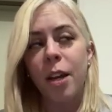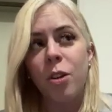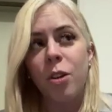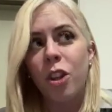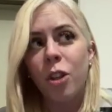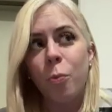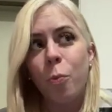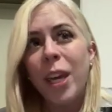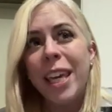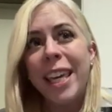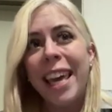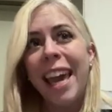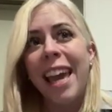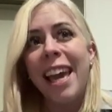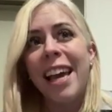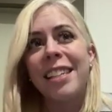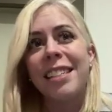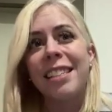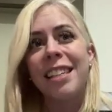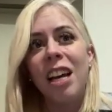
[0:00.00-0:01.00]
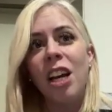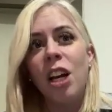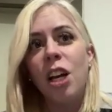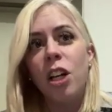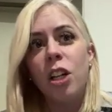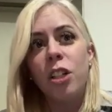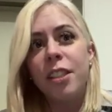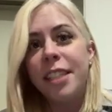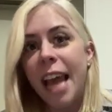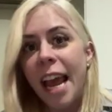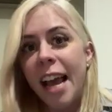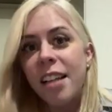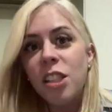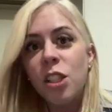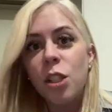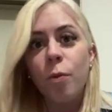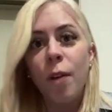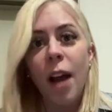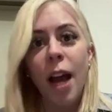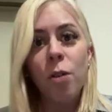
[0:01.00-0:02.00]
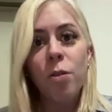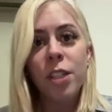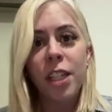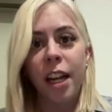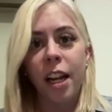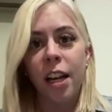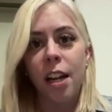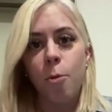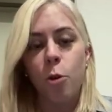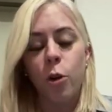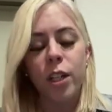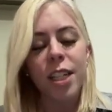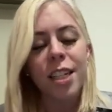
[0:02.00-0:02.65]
And we can't dance around it anymore.